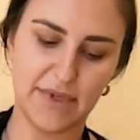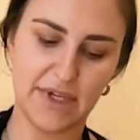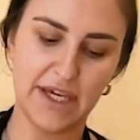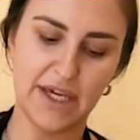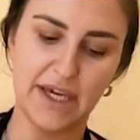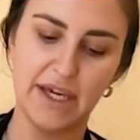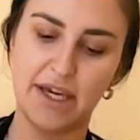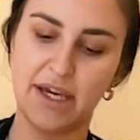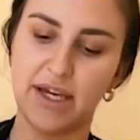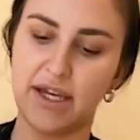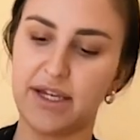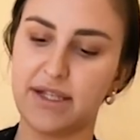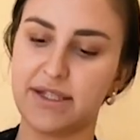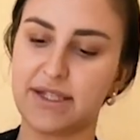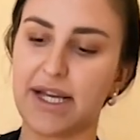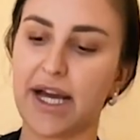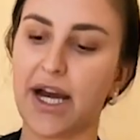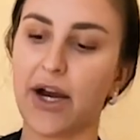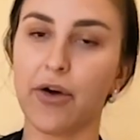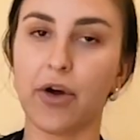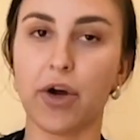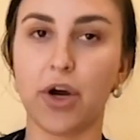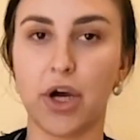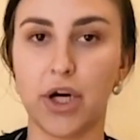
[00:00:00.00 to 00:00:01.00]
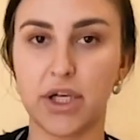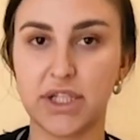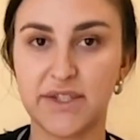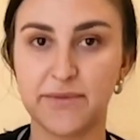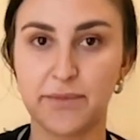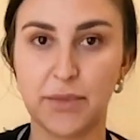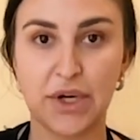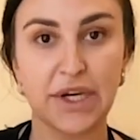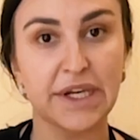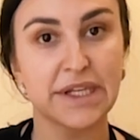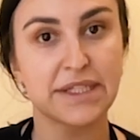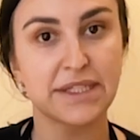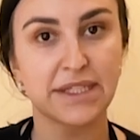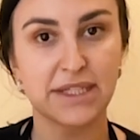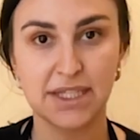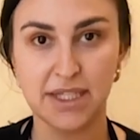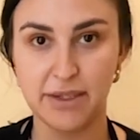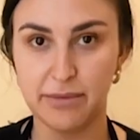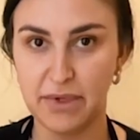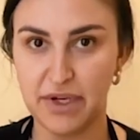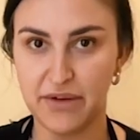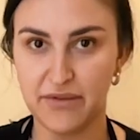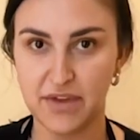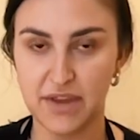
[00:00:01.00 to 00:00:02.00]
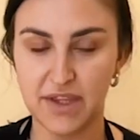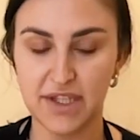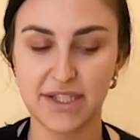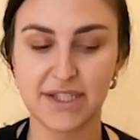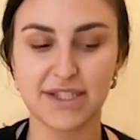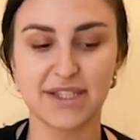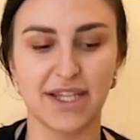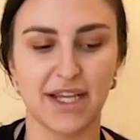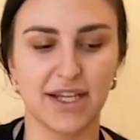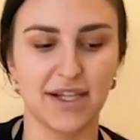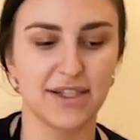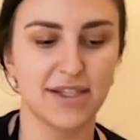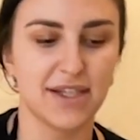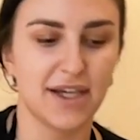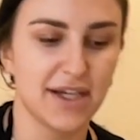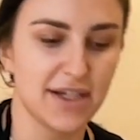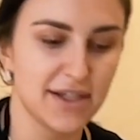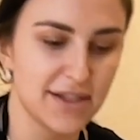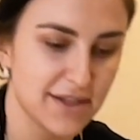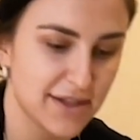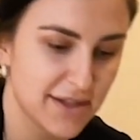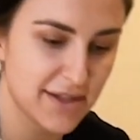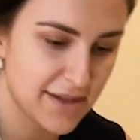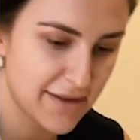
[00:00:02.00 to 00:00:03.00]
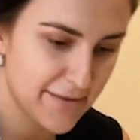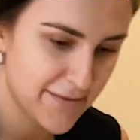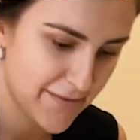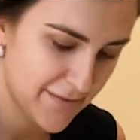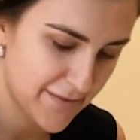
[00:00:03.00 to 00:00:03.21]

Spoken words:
And alcohol spray to keep everything sanitized.